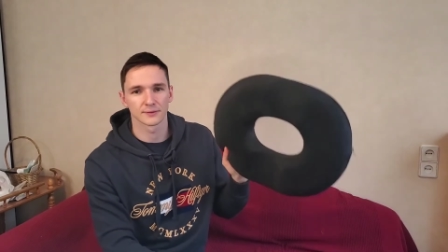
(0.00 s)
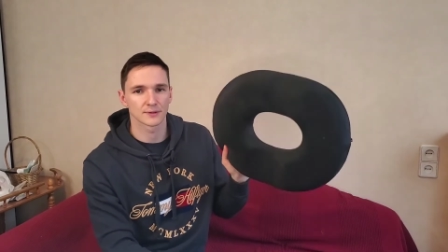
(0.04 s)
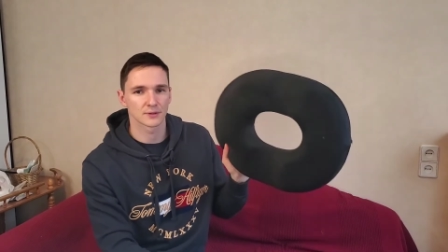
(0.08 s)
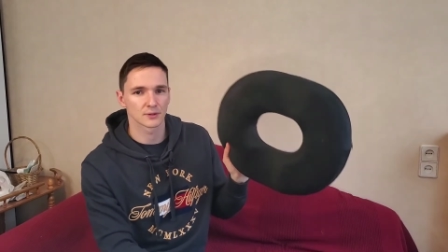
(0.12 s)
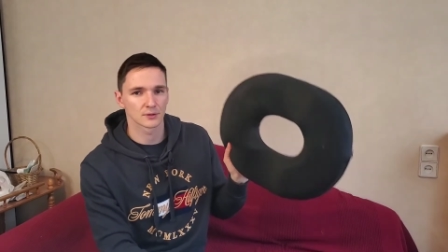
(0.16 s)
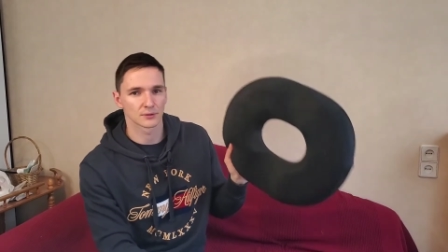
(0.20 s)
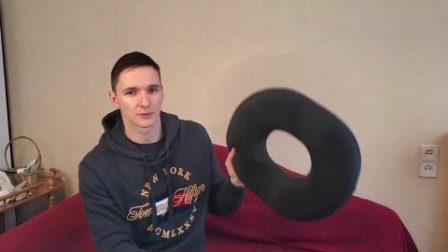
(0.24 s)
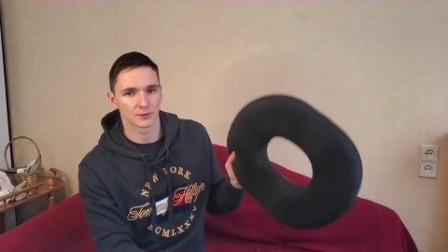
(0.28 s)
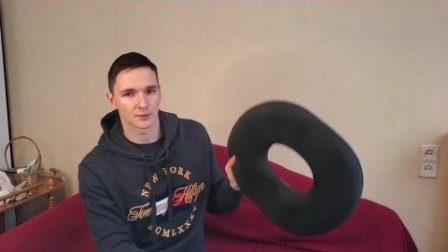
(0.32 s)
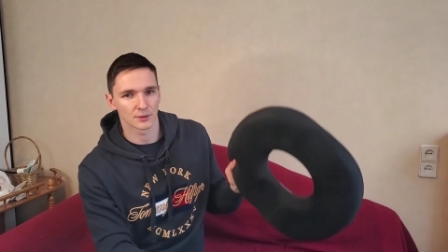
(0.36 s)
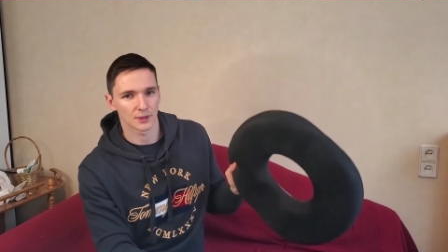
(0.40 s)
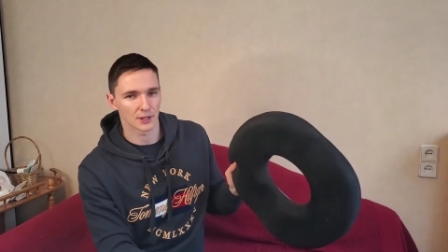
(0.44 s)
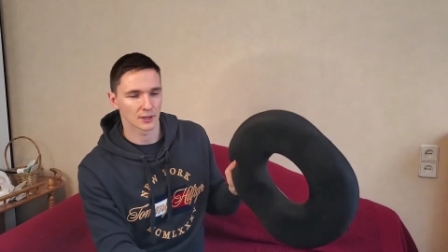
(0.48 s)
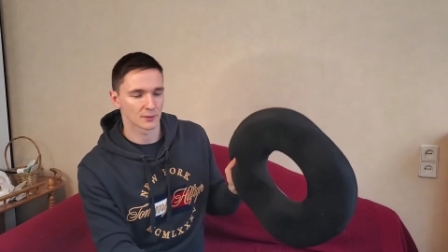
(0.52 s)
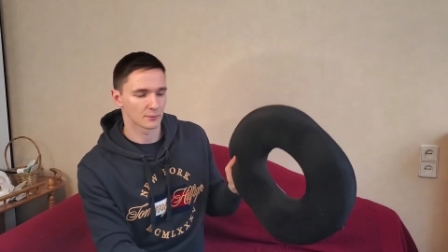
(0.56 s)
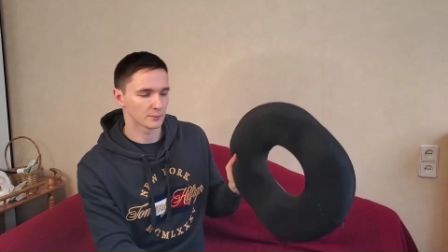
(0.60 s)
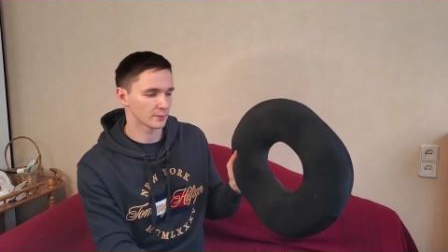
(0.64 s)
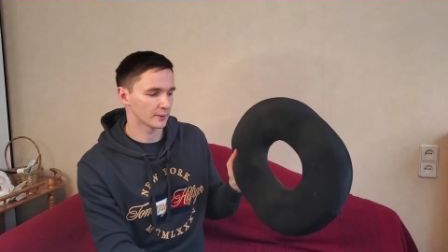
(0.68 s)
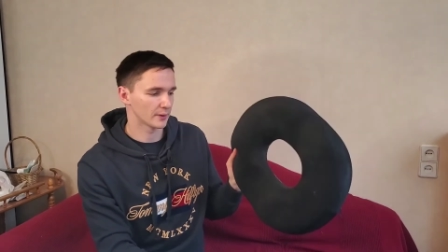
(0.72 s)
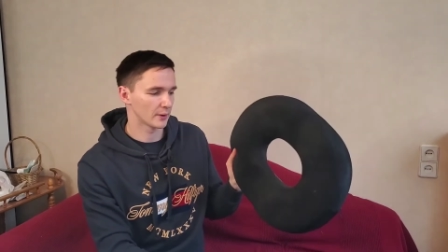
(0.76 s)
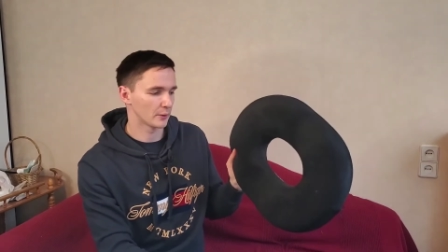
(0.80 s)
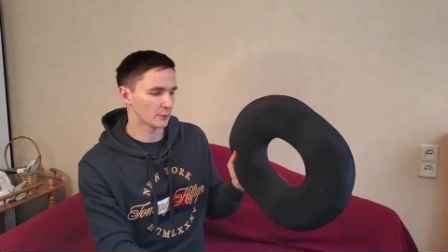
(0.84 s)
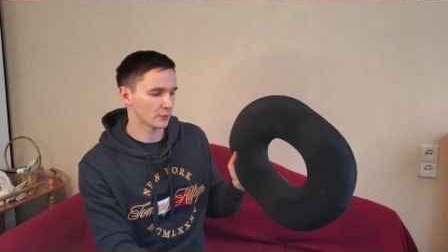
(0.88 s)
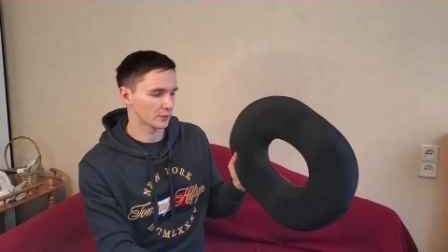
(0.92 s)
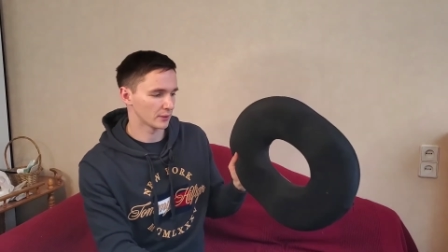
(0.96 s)
So you kind of
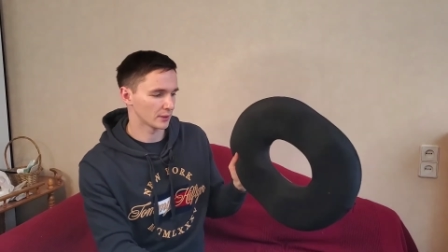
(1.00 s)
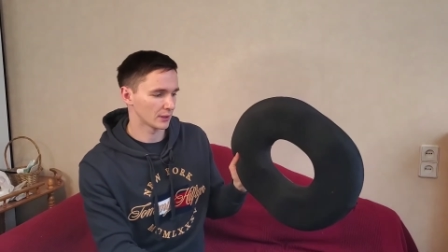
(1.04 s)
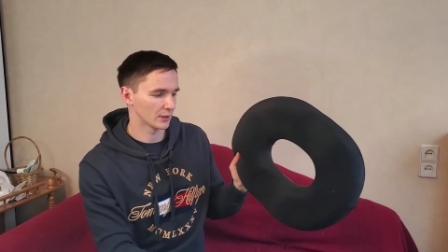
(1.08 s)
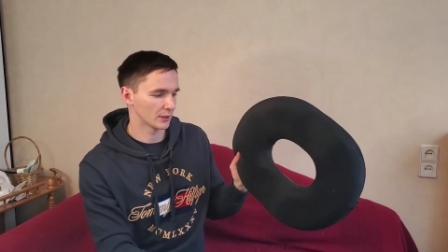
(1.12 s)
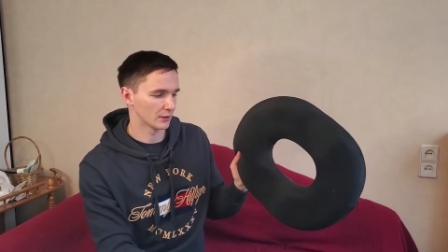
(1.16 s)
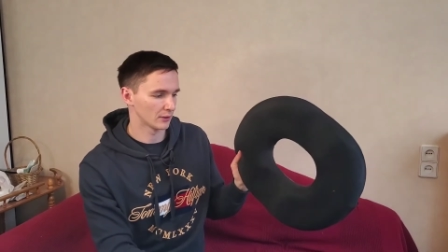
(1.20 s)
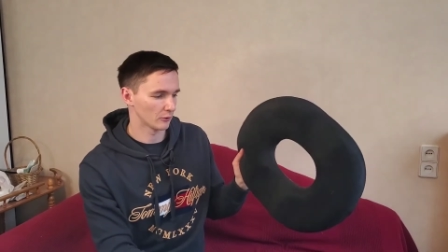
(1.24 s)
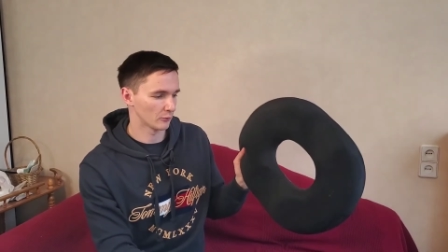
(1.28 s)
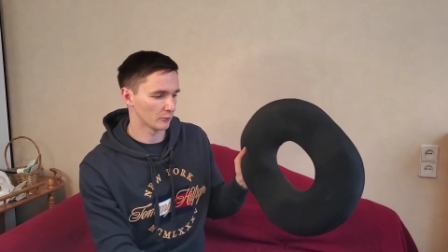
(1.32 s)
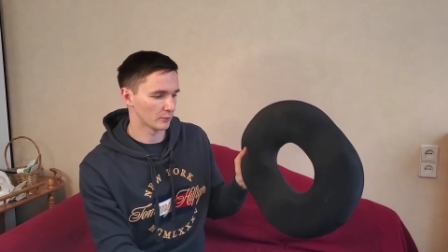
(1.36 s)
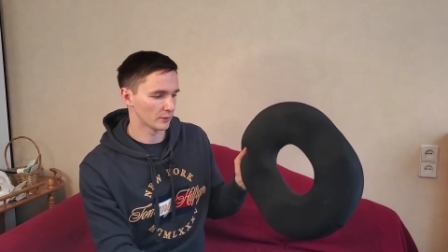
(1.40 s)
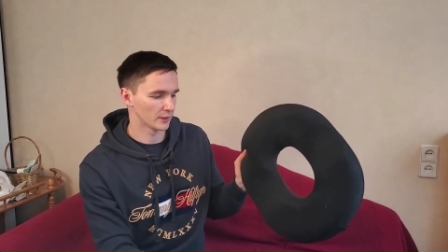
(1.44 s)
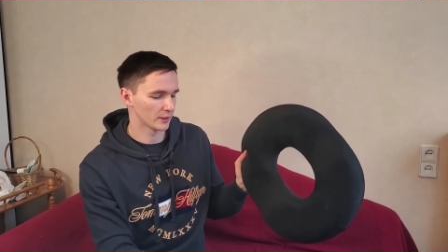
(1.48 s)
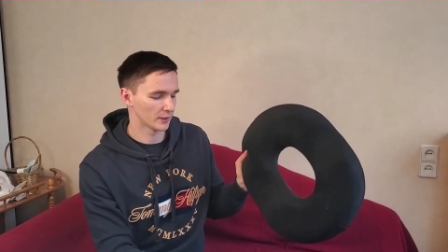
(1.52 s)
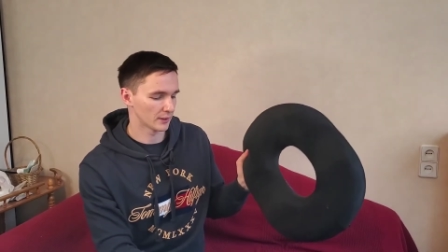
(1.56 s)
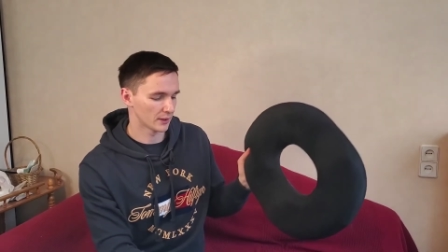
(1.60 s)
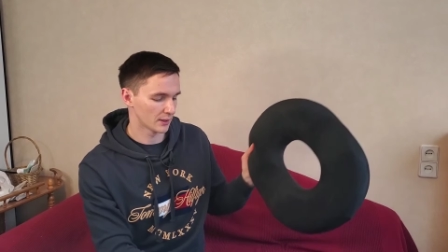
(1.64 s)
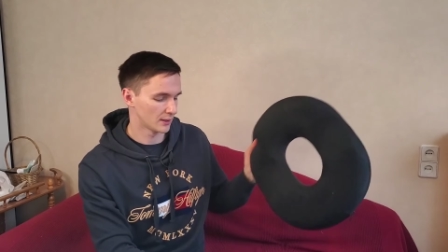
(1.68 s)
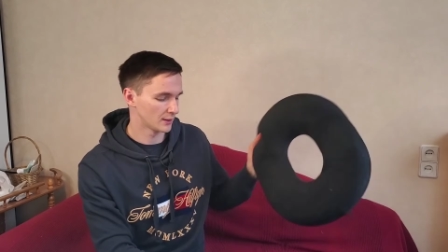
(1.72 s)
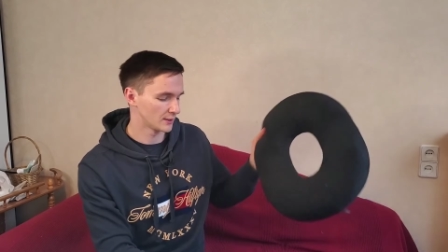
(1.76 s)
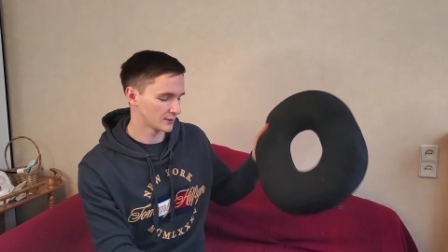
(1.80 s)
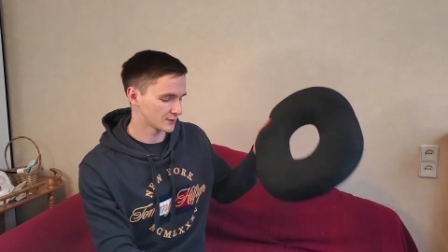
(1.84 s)
play with it a little bit.